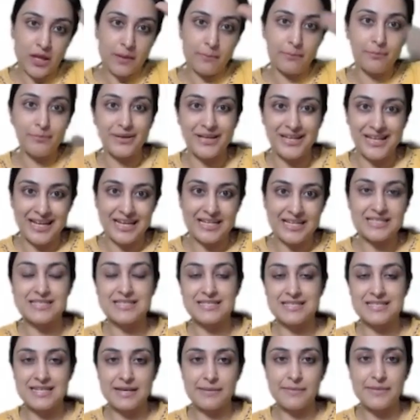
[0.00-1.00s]
brain
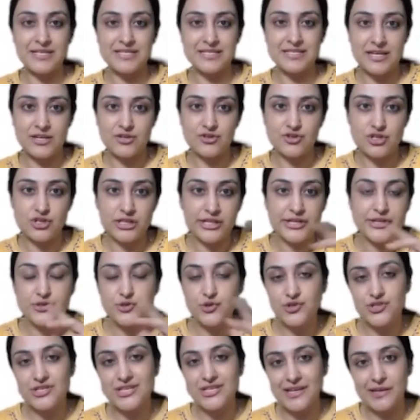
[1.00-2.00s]
stem essentially.
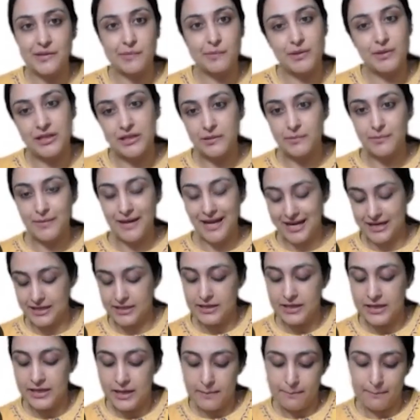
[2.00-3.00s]
So cerebellum
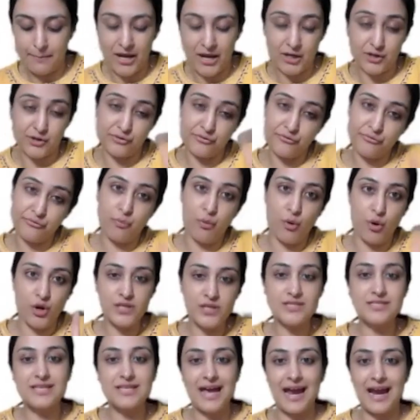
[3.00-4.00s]
and part of
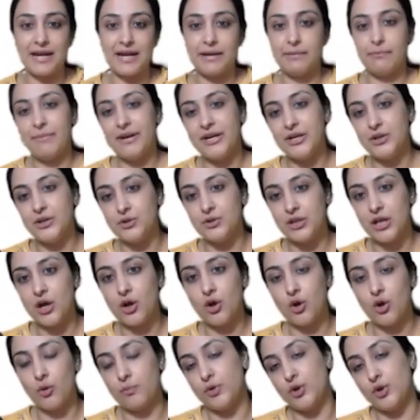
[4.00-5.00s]
pons and medulla
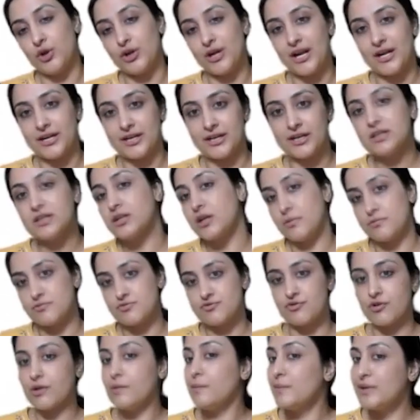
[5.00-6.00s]
oblongata comes
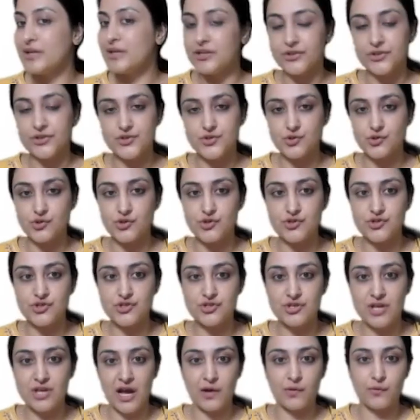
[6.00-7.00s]
from here. So this
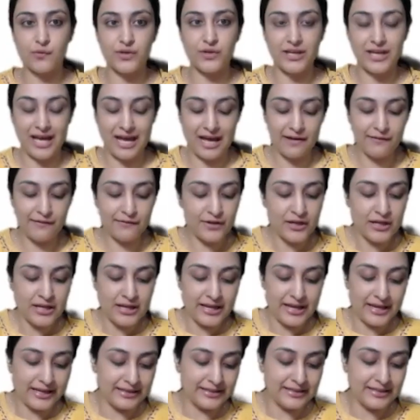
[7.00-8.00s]
is how we have.
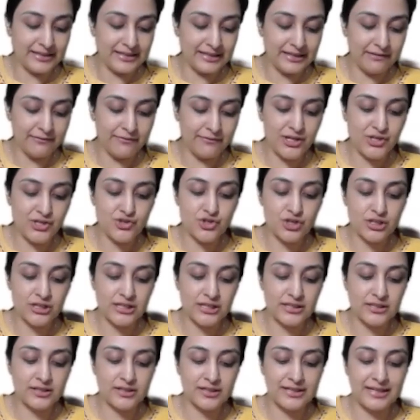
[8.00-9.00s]
And then eventually
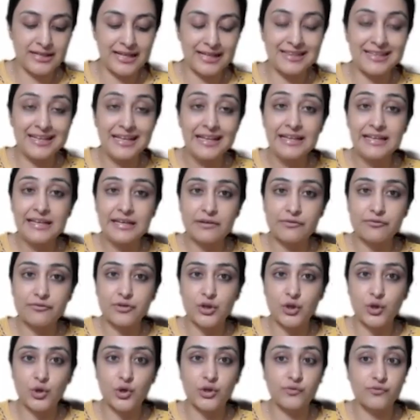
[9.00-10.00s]
the
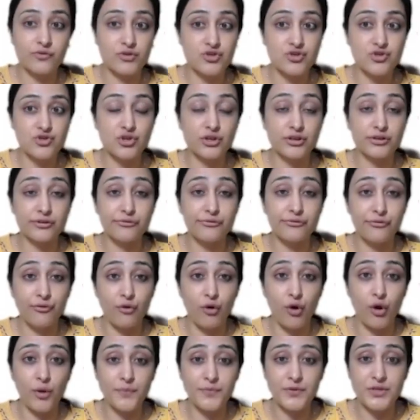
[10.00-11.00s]
telencephalon, which is going to
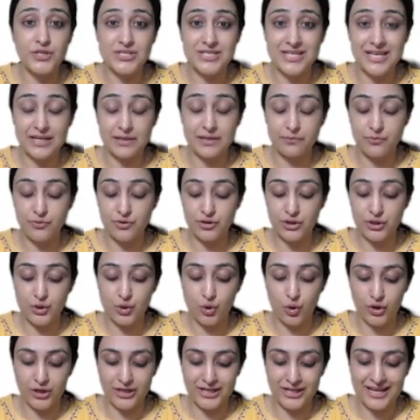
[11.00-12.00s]
form the cerebral
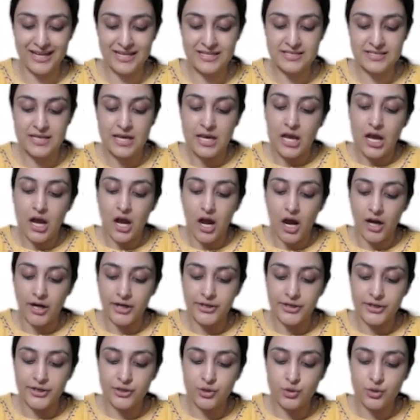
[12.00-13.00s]
cortex,
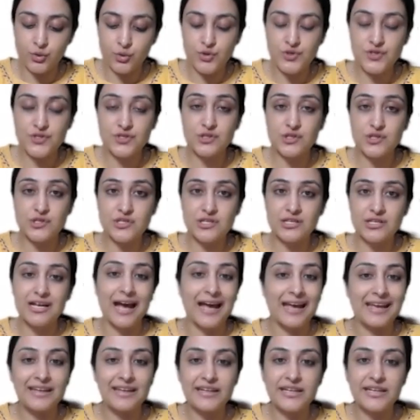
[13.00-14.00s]
undergoes this
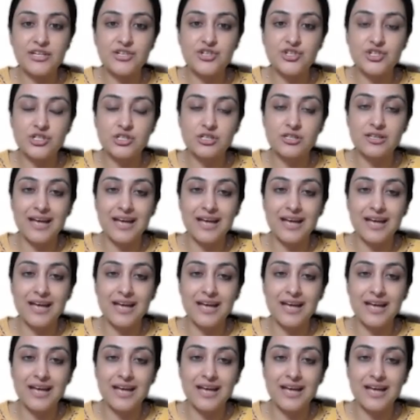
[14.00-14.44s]
gyration